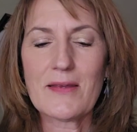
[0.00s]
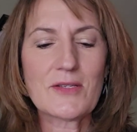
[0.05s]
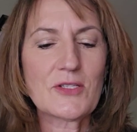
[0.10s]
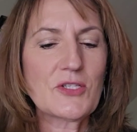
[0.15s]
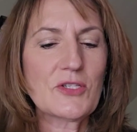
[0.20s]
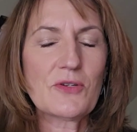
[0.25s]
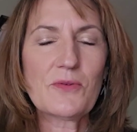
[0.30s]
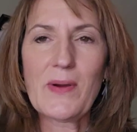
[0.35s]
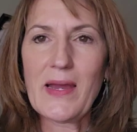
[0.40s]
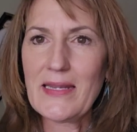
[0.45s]

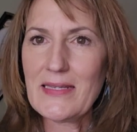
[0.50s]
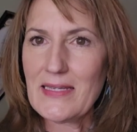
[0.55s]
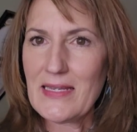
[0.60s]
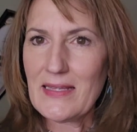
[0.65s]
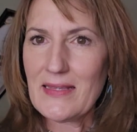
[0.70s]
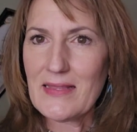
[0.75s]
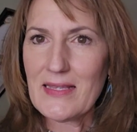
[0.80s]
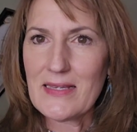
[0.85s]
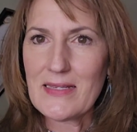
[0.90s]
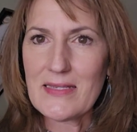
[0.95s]
Do I
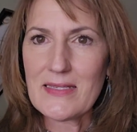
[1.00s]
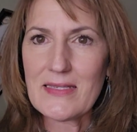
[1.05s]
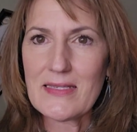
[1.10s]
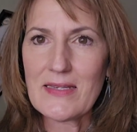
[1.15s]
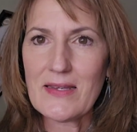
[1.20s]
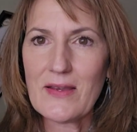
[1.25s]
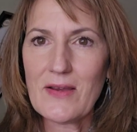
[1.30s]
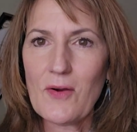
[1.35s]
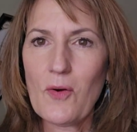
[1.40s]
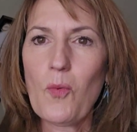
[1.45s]
need this?
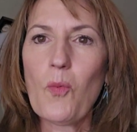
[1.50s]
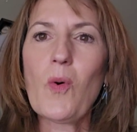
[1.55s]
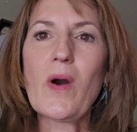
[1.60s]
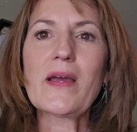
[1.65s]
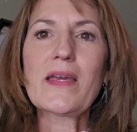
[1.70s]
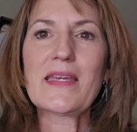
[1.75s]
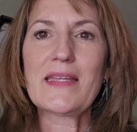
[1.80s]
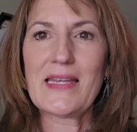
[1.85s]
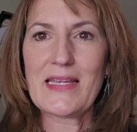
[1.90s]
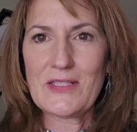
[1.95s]

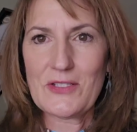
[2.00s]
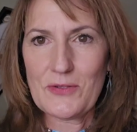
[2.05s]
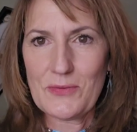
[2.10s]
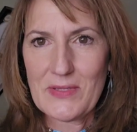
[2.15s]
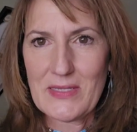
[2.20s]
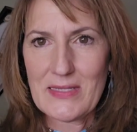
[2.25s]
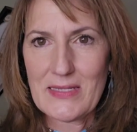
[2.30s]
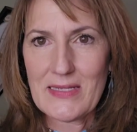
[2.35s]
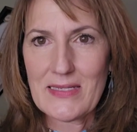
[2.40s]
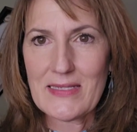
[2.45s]
What can I do
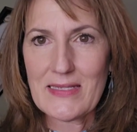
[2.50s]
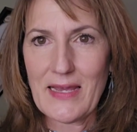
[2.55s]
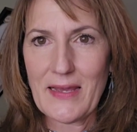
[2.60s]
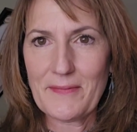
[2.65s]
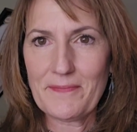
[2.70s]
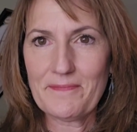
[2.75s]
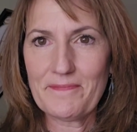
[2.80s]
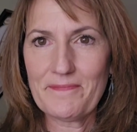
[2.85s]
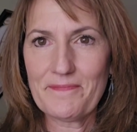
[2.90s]
instead?